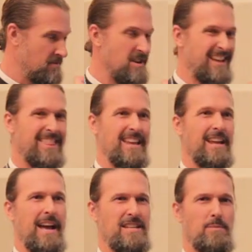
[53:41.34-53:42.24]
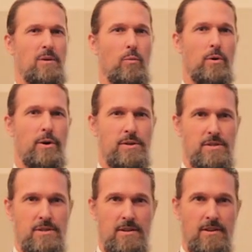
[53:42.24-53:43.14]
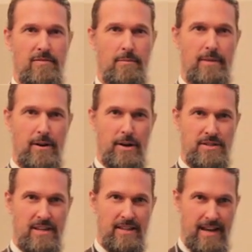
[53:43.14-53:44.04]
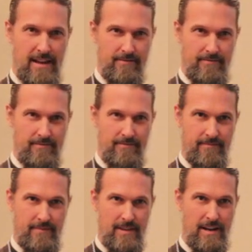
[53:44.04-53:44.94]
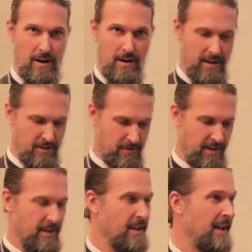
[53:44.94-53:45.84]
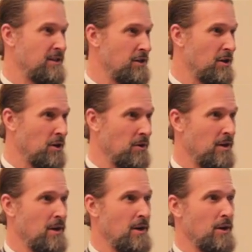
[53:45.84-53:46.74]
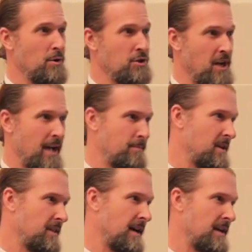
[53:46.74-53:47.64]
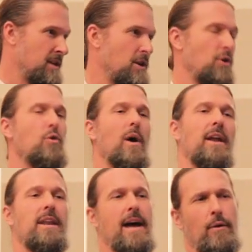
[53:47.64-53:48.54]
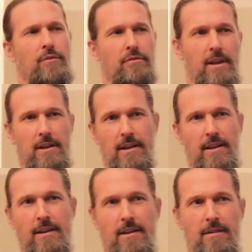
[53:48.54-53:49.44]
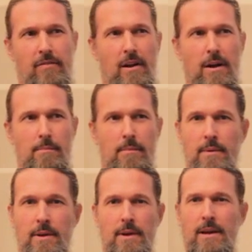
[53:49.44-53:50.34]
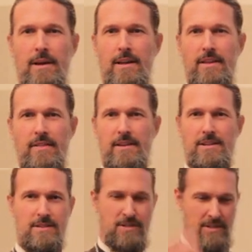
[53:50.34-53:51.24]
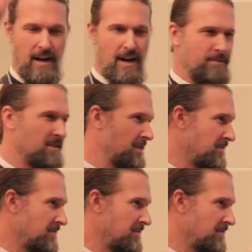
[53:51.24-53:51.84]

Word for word: Nothing has been worse for marriage than that in our country. And you know who championed that? You know who announced it from the tops